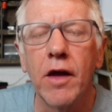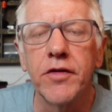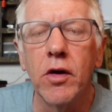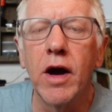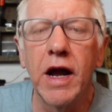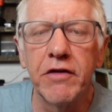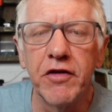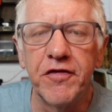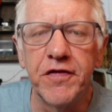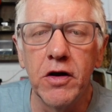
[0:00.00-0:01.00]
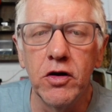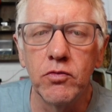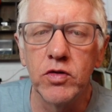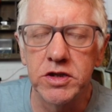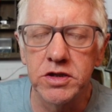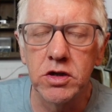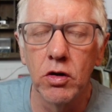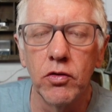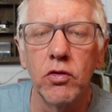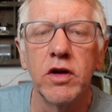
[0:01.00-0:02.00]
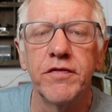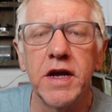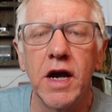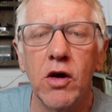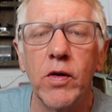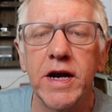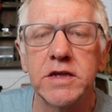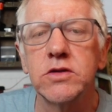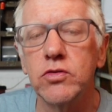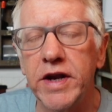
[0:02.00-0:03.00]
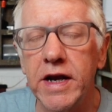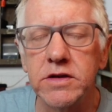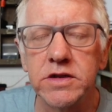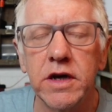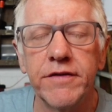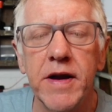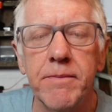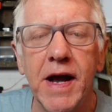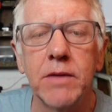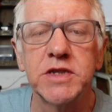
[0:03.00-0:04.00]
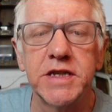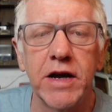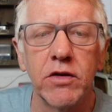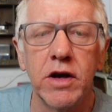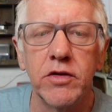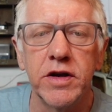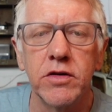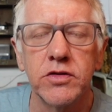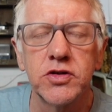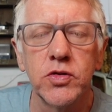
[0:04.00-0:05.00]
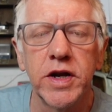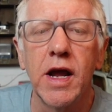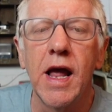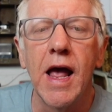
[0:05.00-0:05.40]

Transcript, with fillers: So I have a phone which has got all of the OS or Ordnance Survey maps downloaded onto it